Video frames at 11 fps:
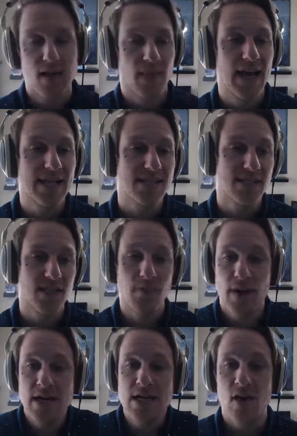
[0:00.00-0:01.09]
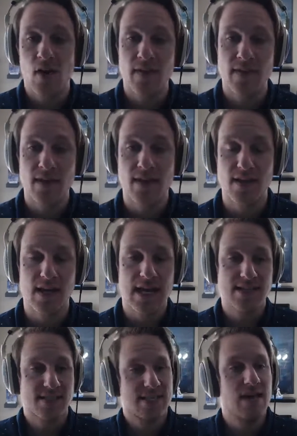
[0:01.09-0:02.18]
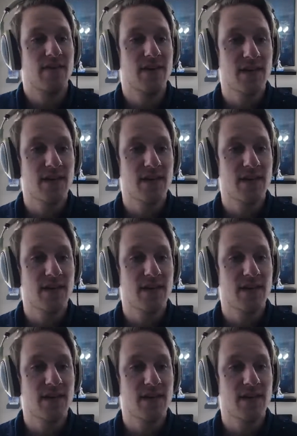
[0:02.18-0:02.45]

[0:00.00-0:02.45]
that's the button on the S7